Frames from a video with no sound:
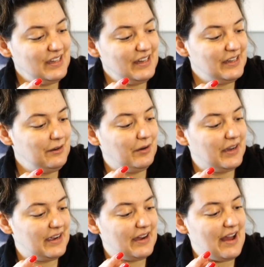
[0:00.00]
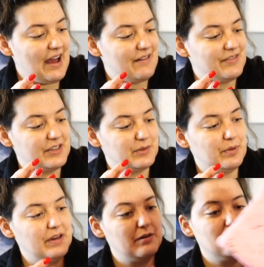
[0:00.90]
Anyway, I have these
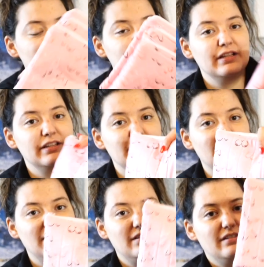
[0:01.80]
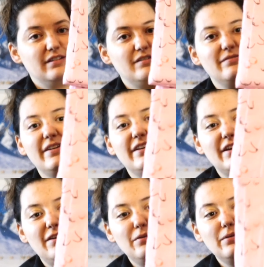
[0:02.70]
pink ones. They're very
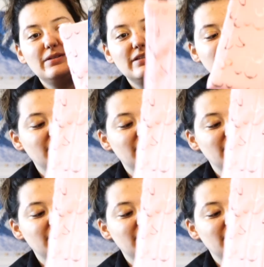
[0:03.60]
cute.